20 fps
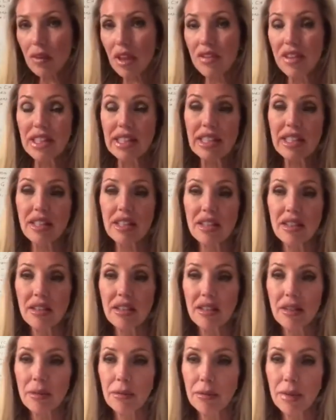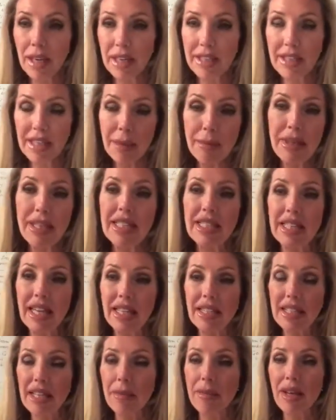this pandemic,
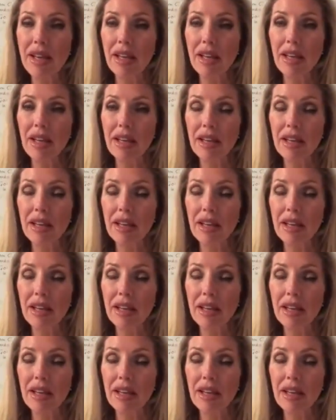scandemic,